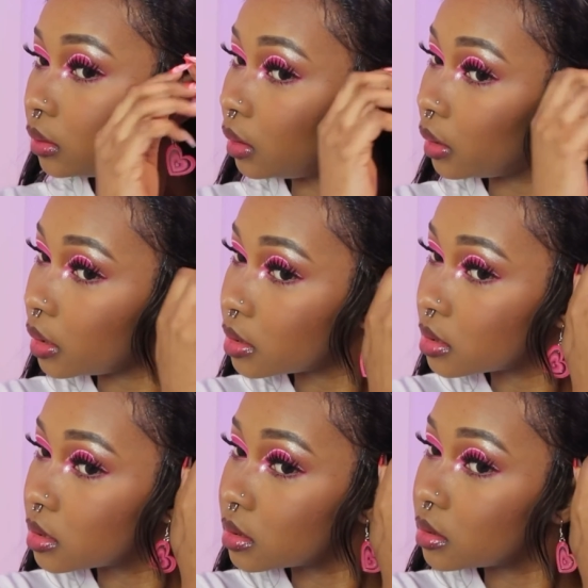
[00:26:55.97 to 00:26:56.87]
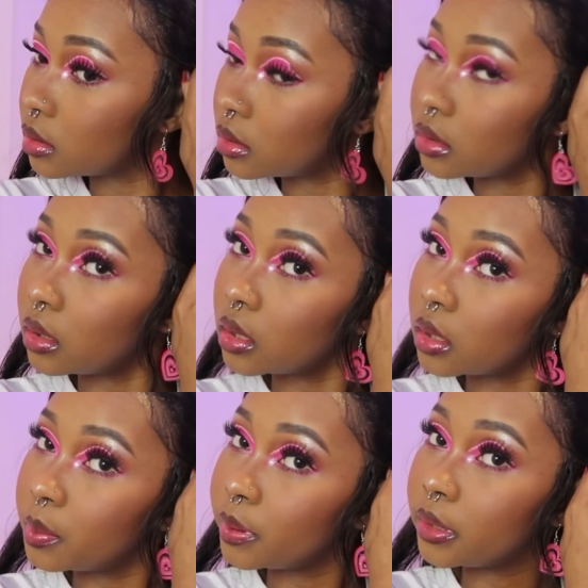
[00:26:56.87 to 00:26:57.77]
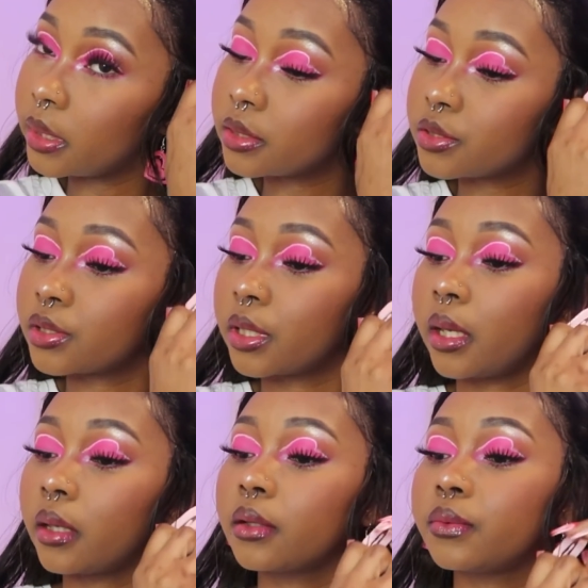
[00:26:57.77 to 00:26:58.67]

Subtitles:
I guess, the place to get